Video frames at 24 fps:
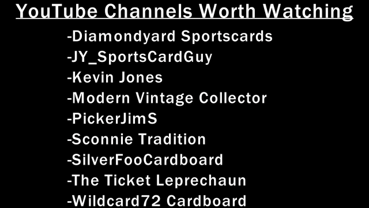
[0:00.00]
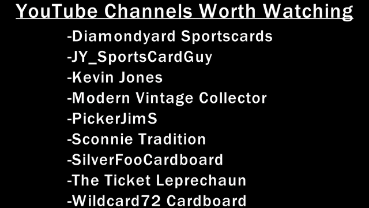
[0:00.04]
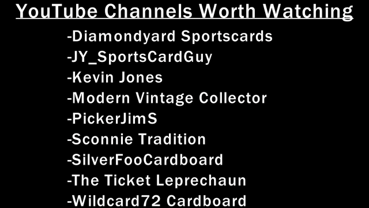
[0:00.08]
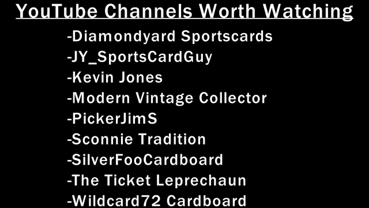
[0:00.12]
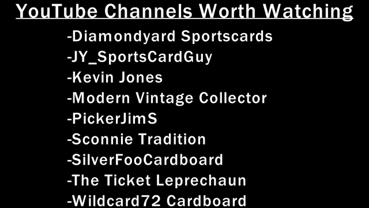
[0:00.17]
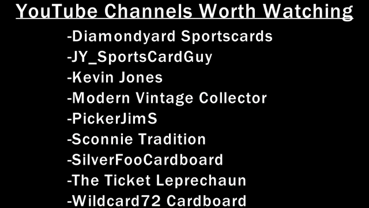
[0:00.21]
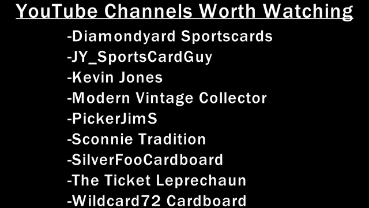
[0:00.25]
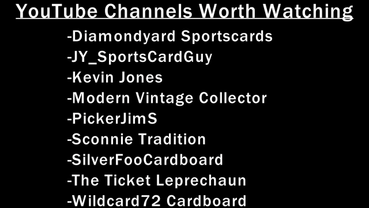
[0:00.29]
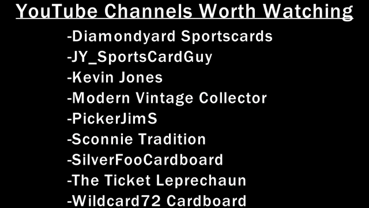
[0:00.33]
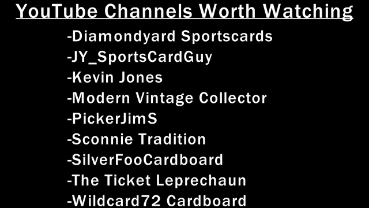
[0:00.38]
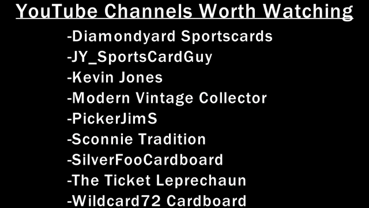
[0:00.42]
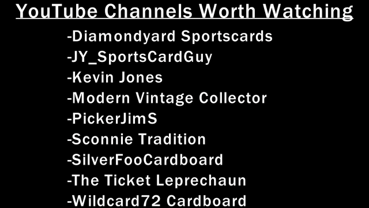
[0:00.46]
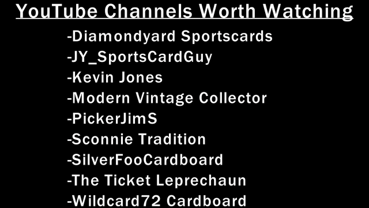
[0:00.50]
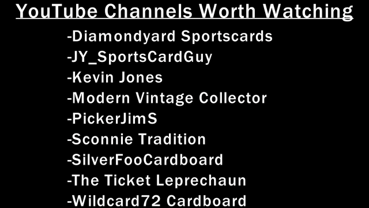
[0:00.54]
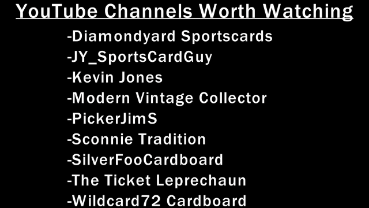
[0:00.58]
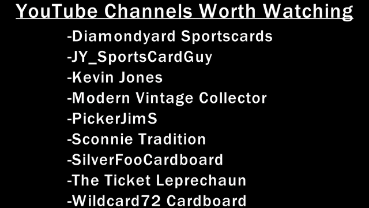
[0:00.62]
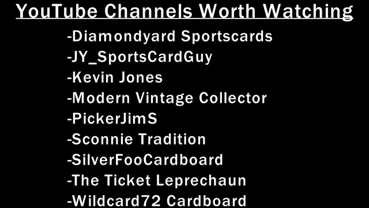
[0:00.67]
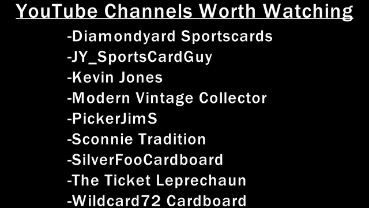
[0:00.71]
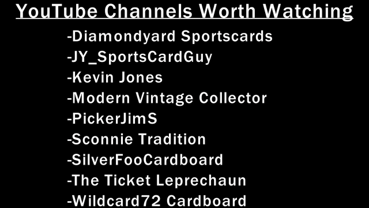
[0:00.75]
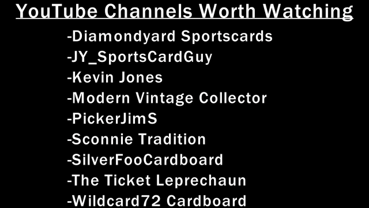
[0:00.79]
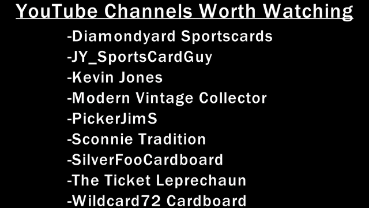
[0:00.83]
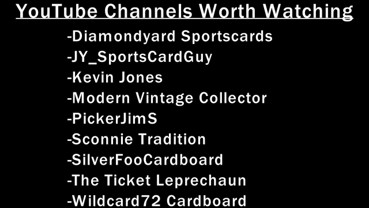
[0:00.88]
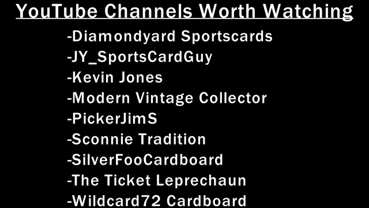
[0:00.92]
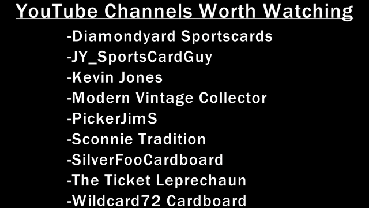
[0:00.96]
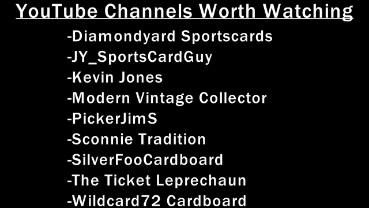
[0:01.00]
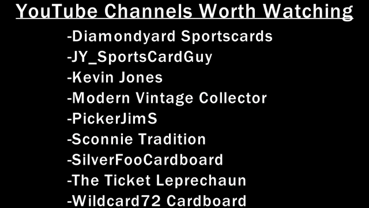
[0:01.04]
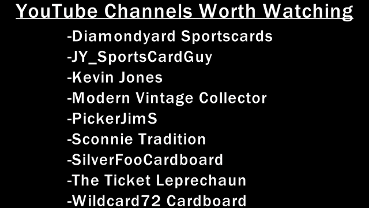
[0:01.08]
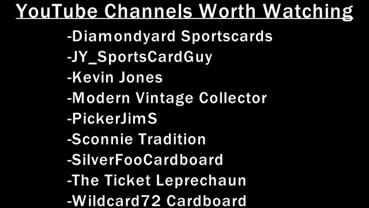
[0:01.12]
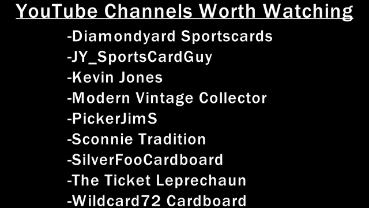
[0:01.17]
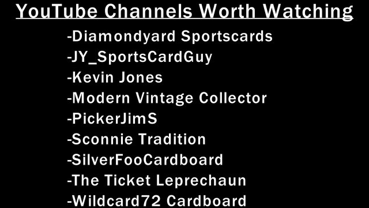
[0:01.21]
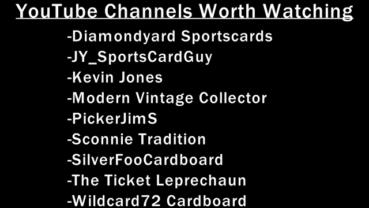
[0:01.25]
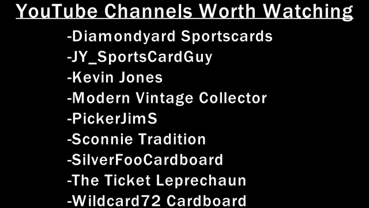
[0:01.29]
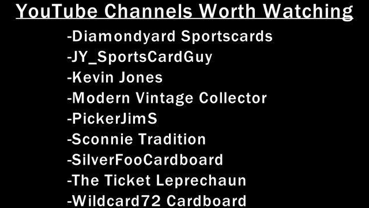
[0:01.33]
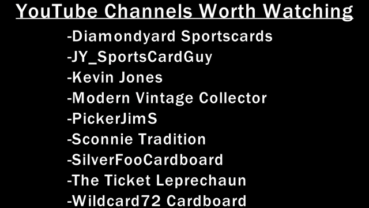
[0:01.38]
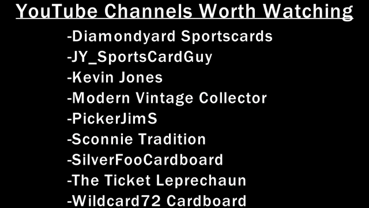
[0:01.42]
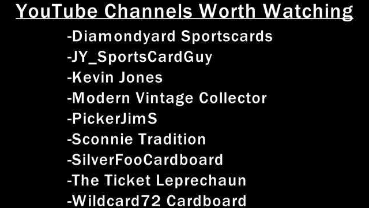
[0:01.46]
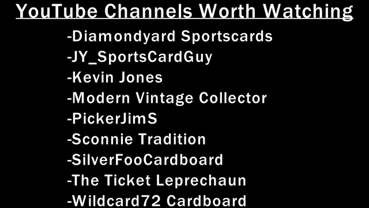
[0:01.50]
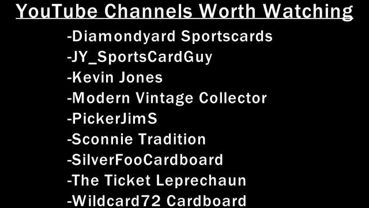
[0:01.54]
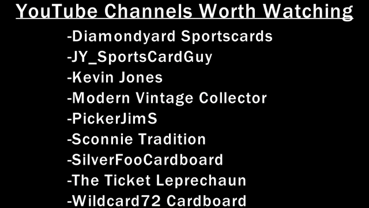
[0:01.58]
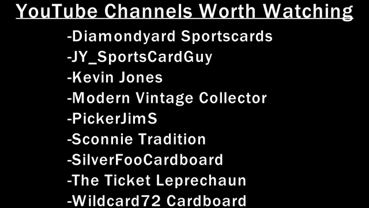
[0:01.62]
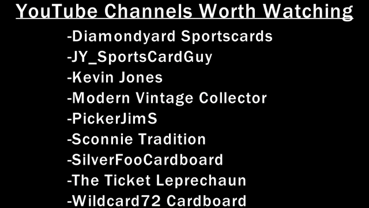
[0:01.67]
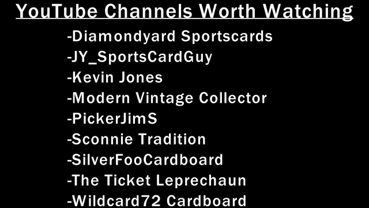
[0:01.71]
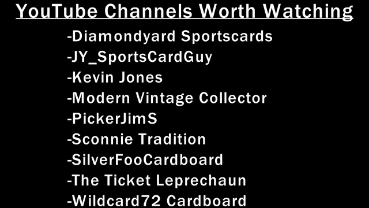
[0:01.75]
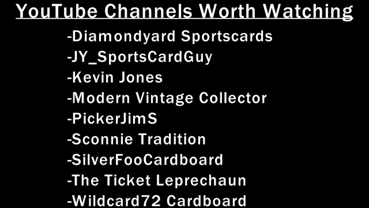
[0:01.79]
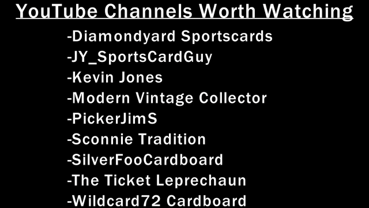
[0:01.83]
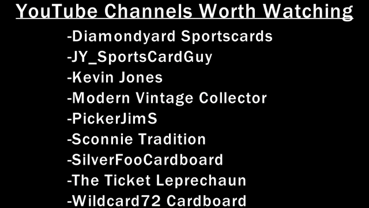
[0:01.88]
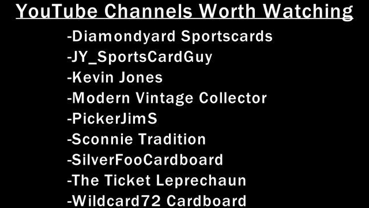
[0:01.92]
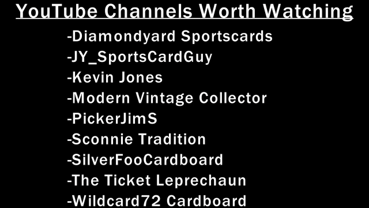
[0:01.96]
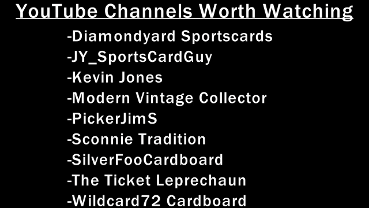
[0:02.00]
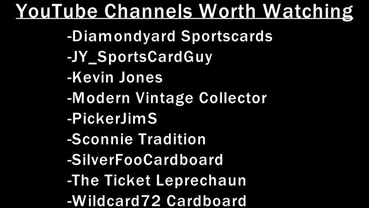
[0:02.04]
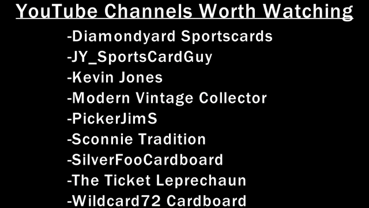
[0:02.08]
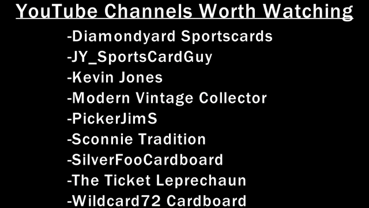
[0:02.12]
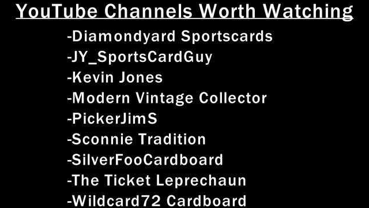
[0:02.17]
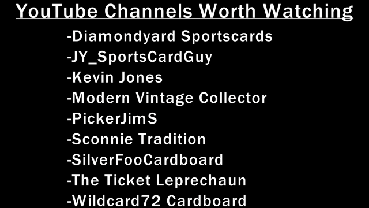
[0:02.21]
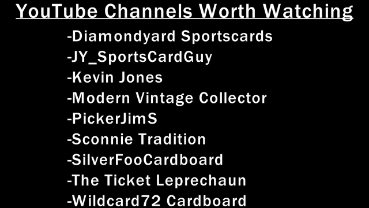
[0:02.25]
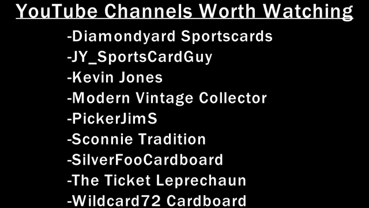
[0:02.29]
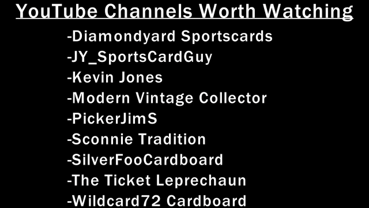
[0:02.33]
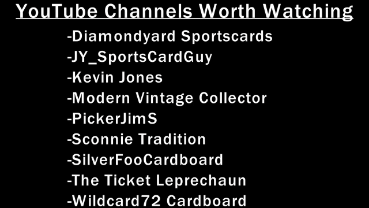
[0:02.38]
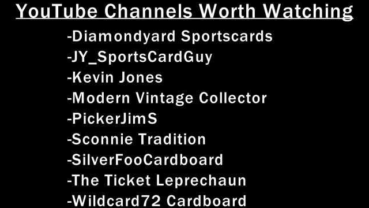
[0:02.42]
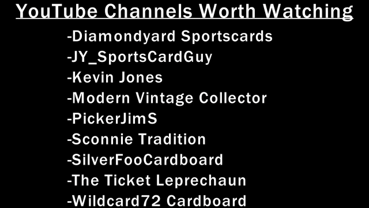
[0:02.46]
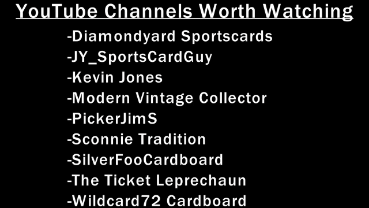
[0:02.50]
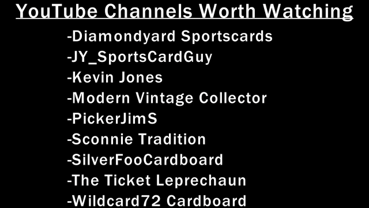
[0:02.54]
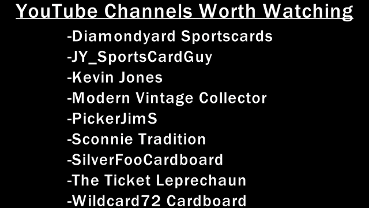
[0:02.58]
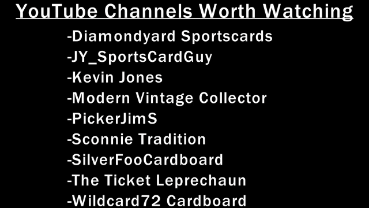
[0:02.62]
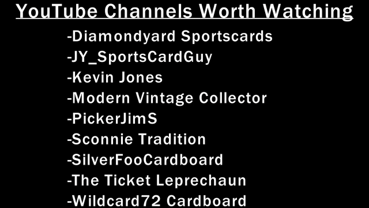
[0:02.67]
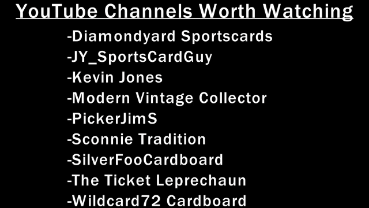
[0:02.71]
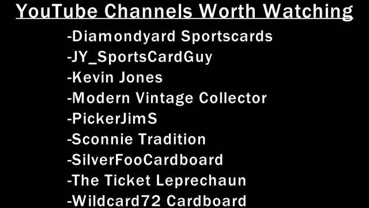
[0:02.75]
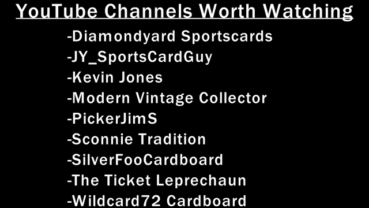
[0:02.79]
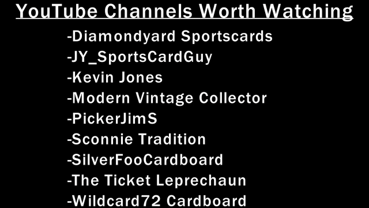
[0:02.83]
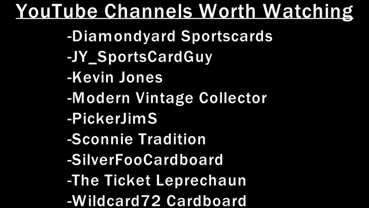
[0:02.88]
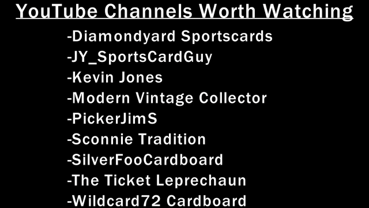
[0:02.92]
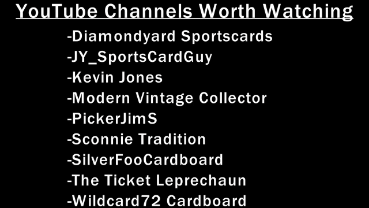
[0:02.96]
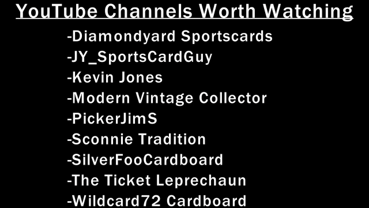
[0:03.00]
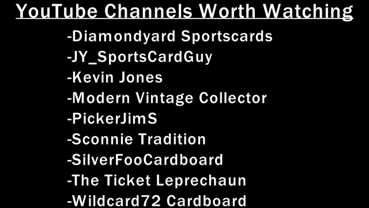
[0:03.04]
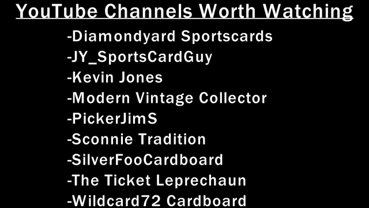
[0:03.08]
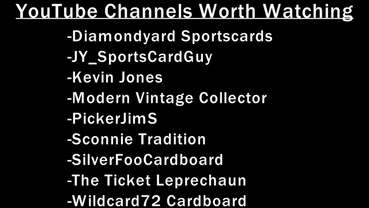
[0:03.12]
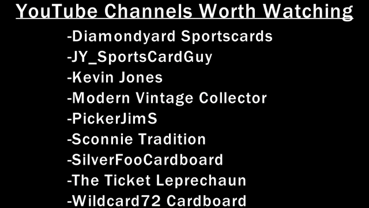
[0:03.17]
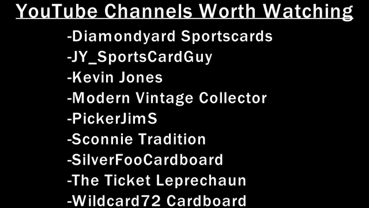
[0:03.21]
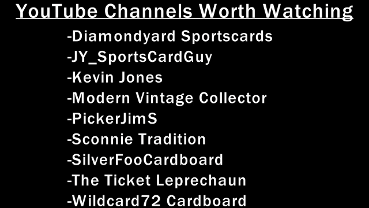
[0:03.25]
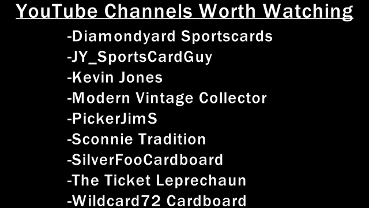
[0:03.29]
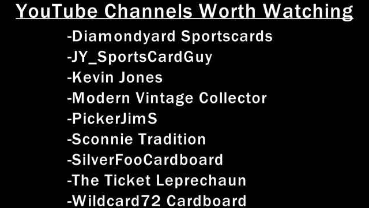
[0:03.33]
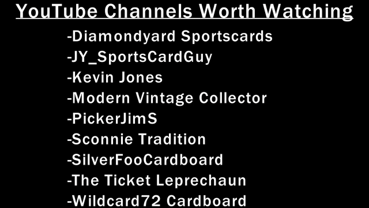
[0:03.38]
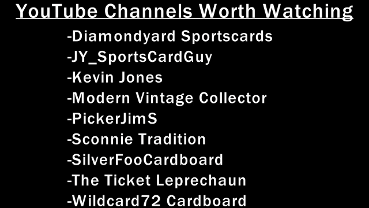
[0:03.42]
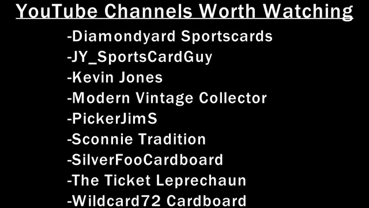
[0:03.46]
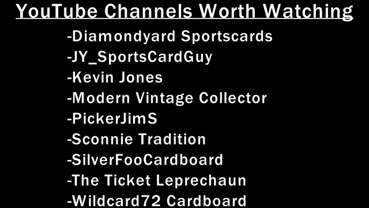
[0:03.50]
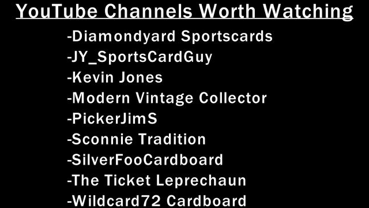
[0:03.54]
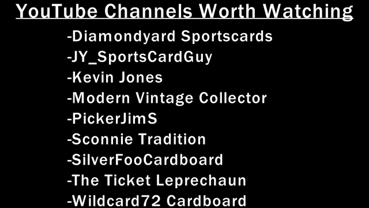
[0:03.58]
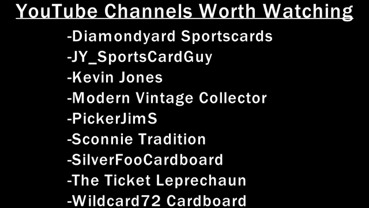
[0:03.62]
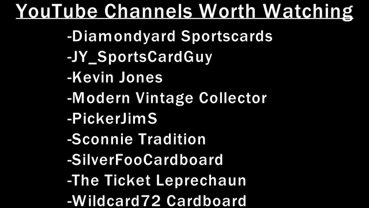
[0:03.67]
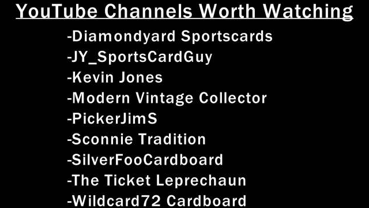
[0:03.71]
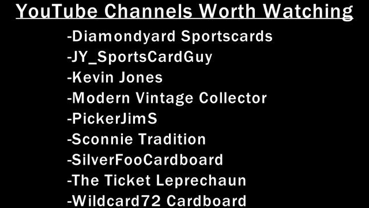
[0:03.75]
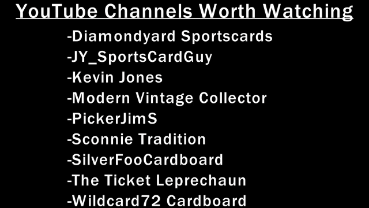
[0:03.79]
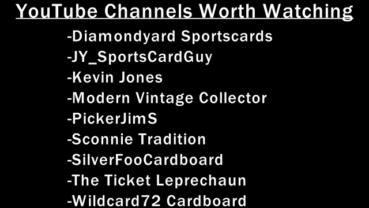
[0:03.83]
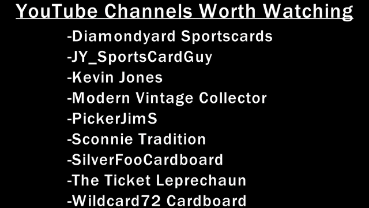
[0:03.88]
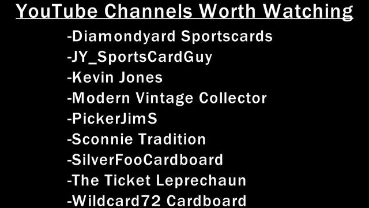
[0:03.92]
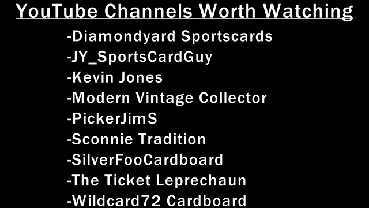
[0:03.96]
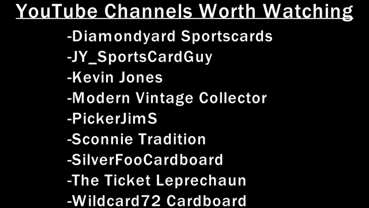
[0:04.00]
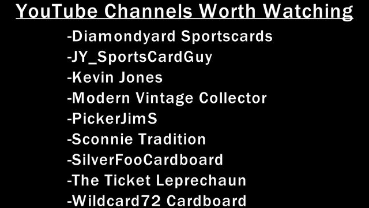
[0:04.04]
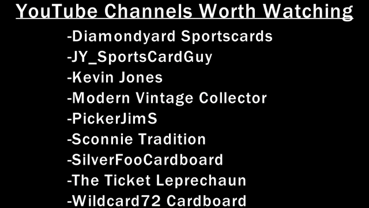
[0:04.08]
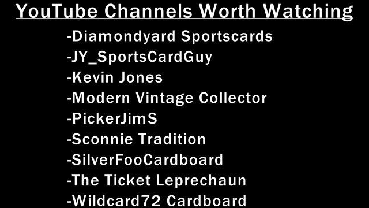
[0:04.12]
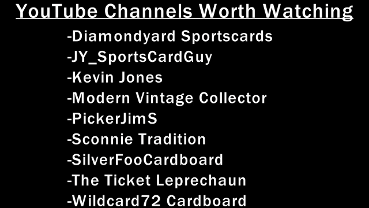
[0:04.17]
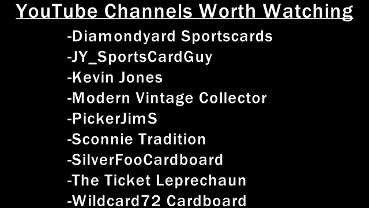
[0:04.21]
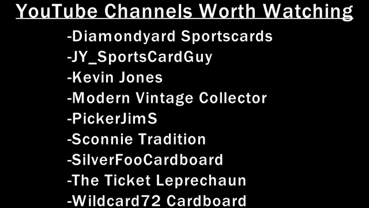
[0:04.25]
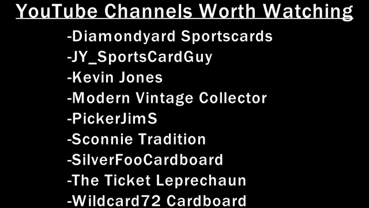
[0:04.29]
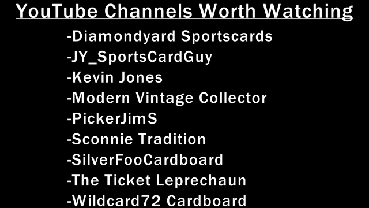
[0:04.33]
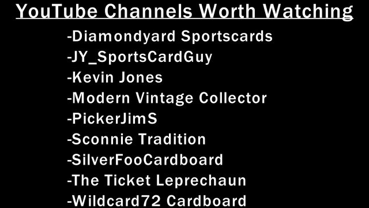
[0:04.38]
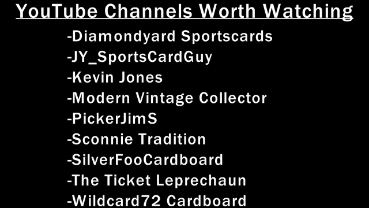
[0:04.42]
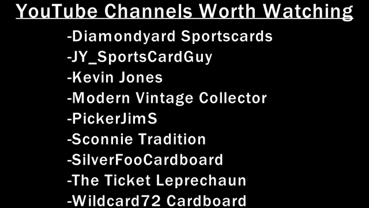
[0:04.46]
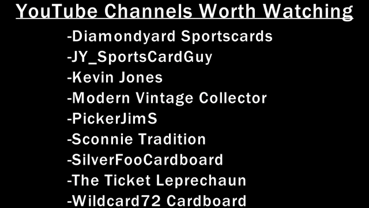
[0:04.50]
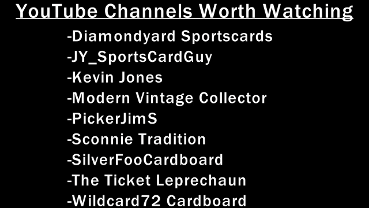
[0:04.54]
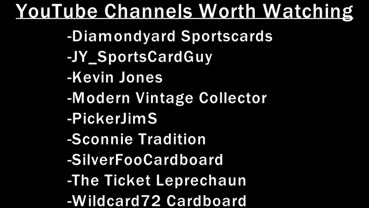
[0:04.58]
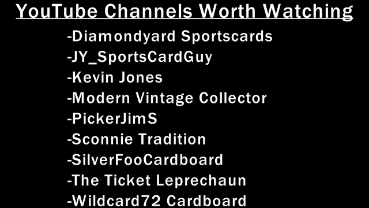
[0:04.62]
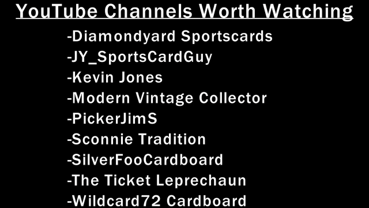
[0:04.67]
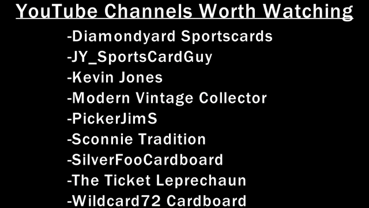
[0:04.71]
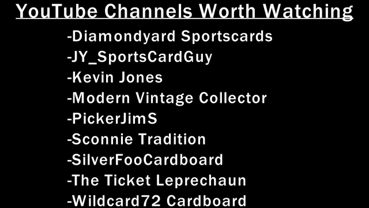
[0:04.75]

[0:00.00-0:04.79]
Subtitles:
[unreadable: no face in view]